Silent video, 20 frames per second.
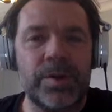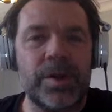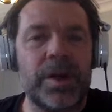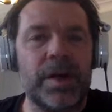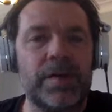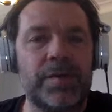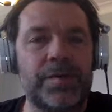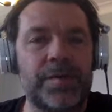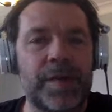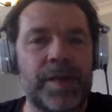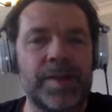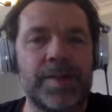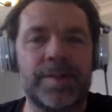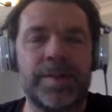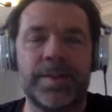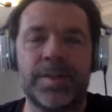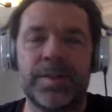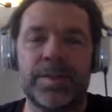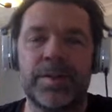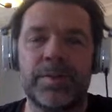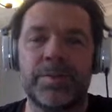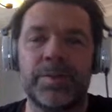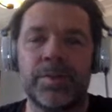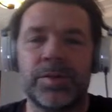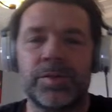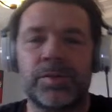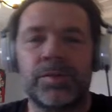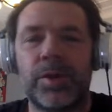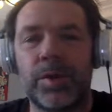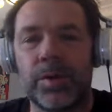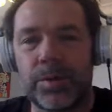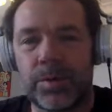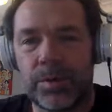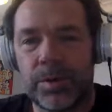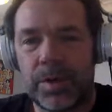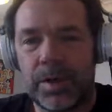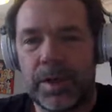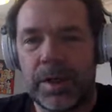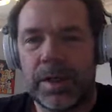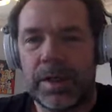how fast these numbers grow.
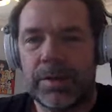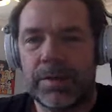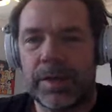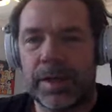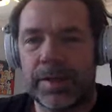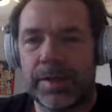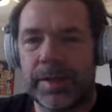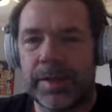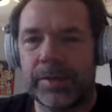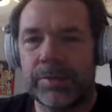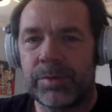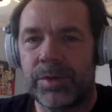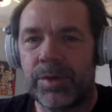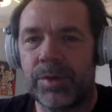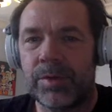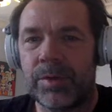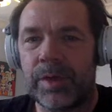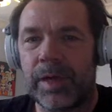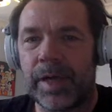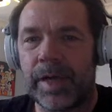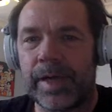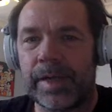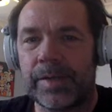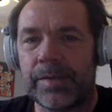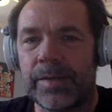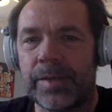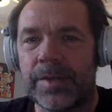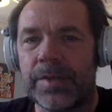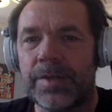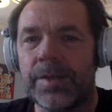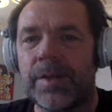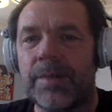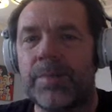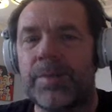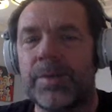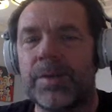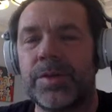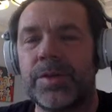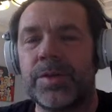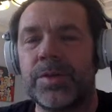Right? They grow like this
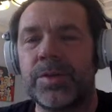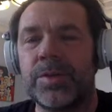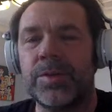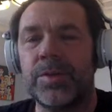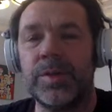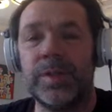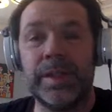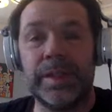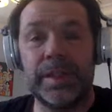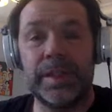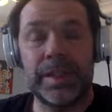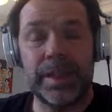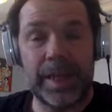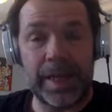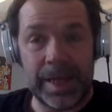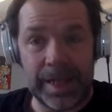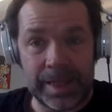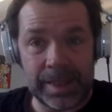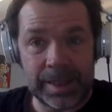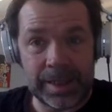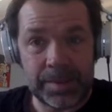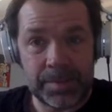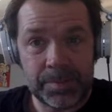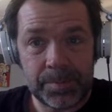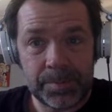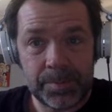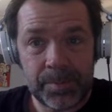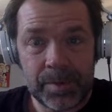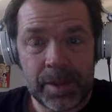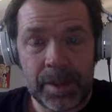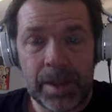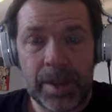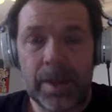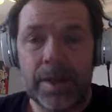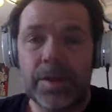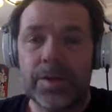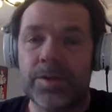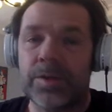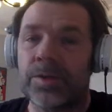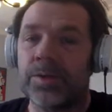number to the n.
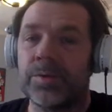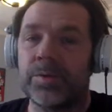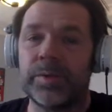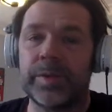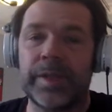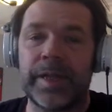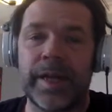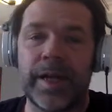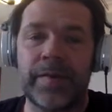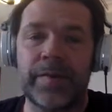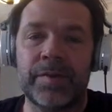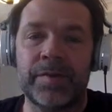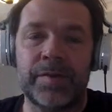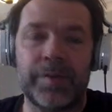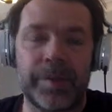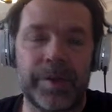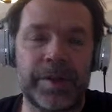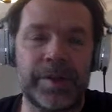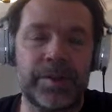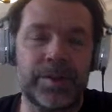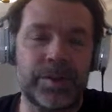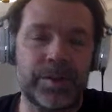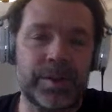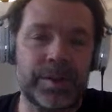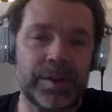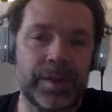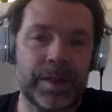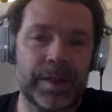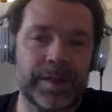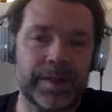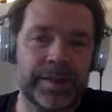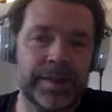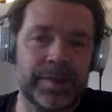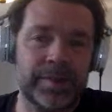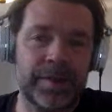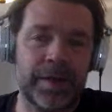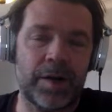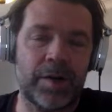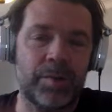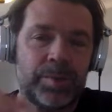So we have a very good idea
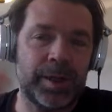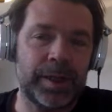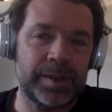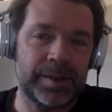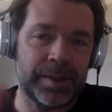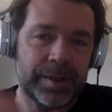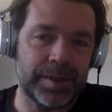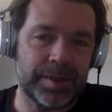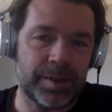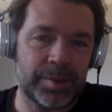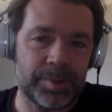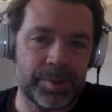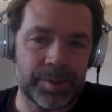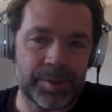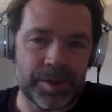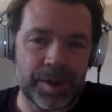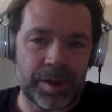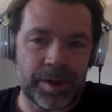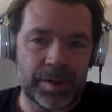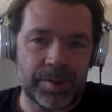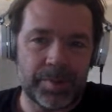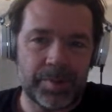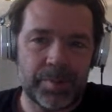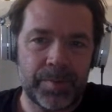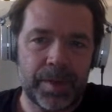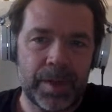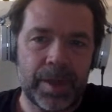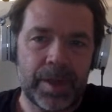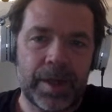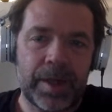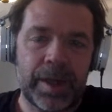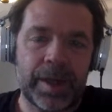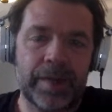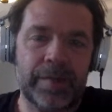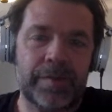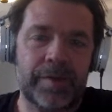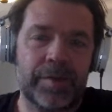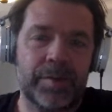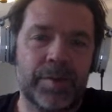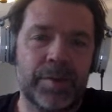of how big these numbers are. And
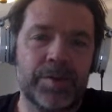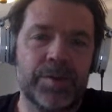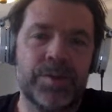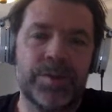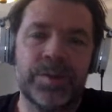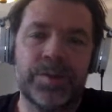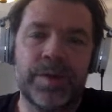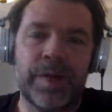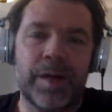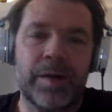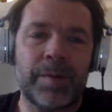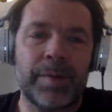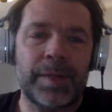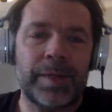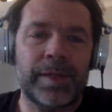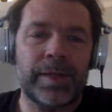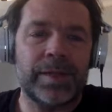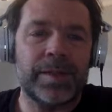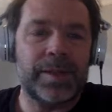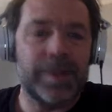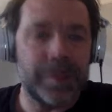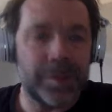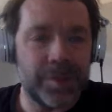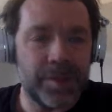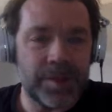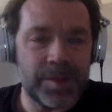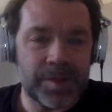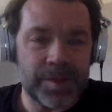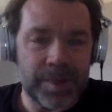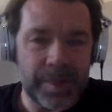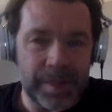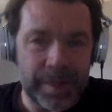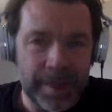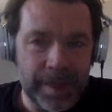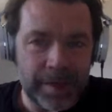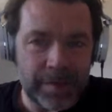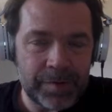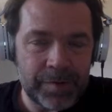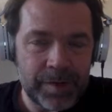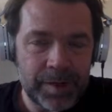if I want to know how many digits they
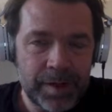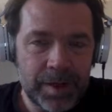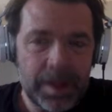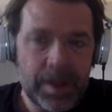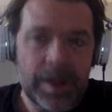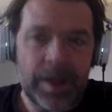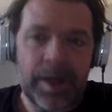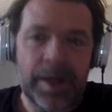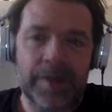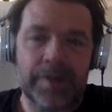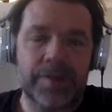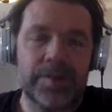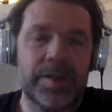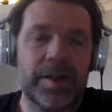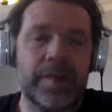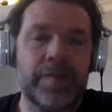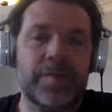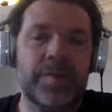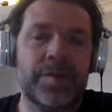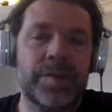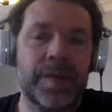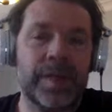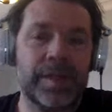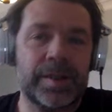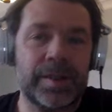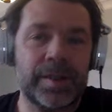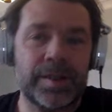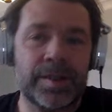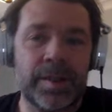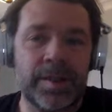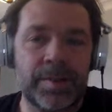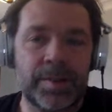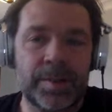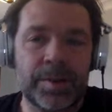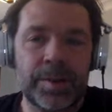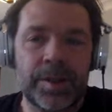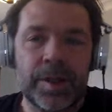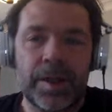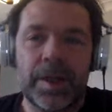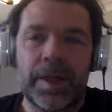have, I just have to take this
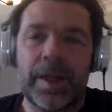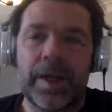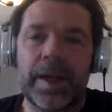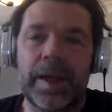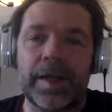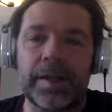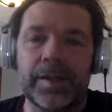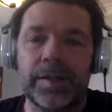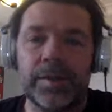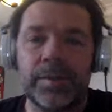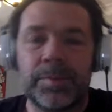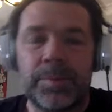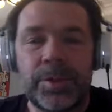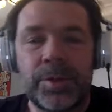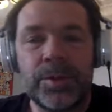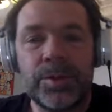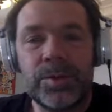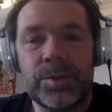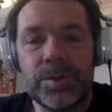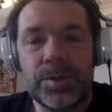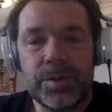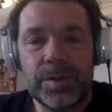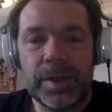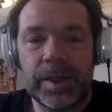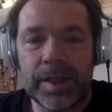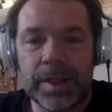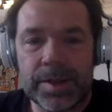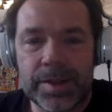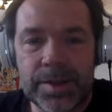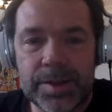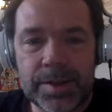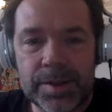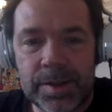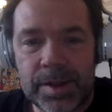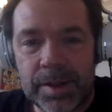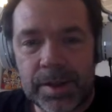number and compute its